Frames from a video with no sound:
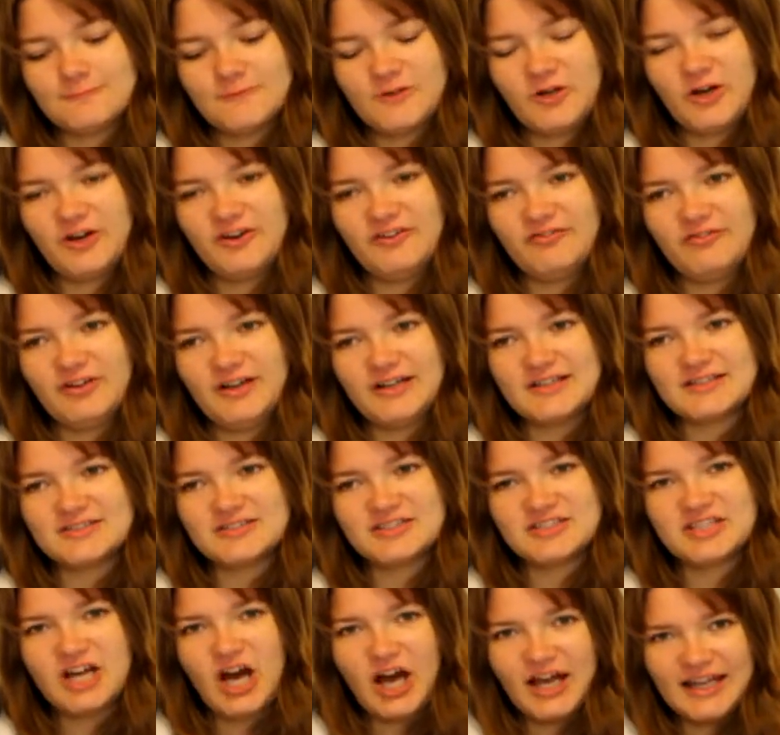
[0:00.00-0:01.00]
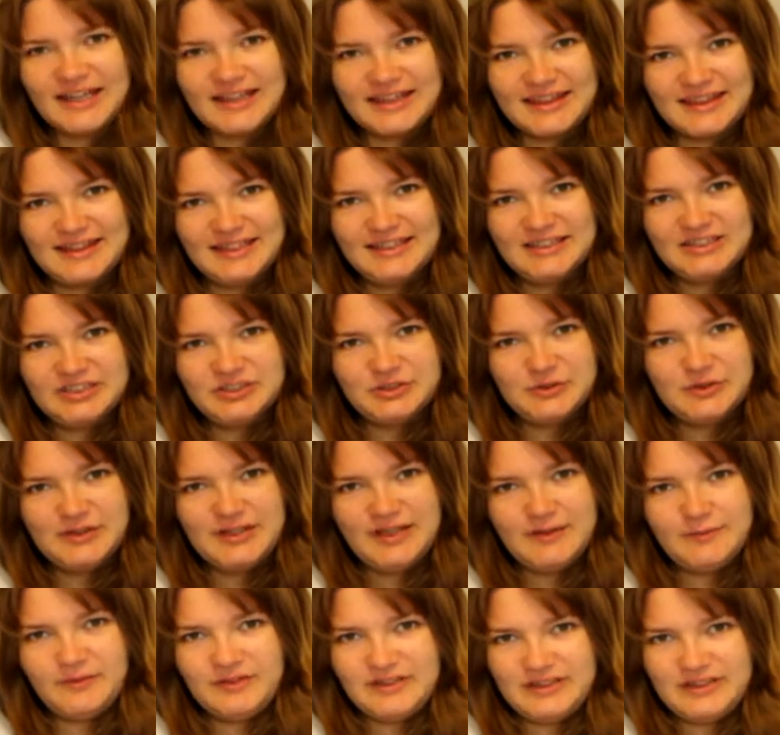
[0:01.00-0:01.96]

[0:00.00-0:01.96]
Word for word: kind of like tight things you get